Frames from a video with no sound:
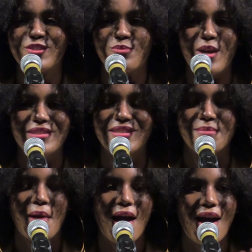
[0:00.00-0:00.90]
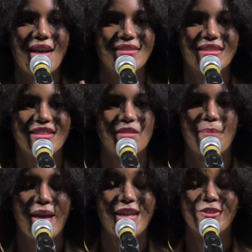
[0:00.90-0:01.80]
sweats, and my eyes
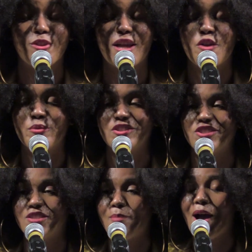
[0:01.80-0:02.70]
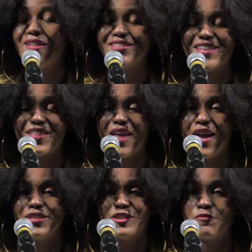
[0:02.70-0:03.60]
expand. All I know is your smile is like the
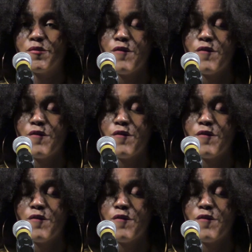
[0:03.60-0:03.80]
end of a